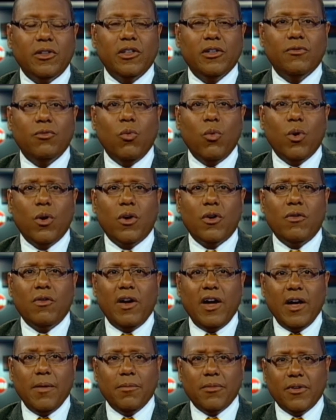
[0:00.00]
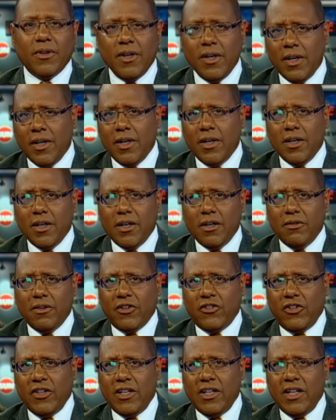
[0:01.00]
of war crimes.
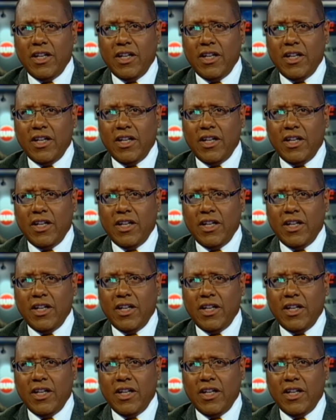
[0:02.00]
Rachidi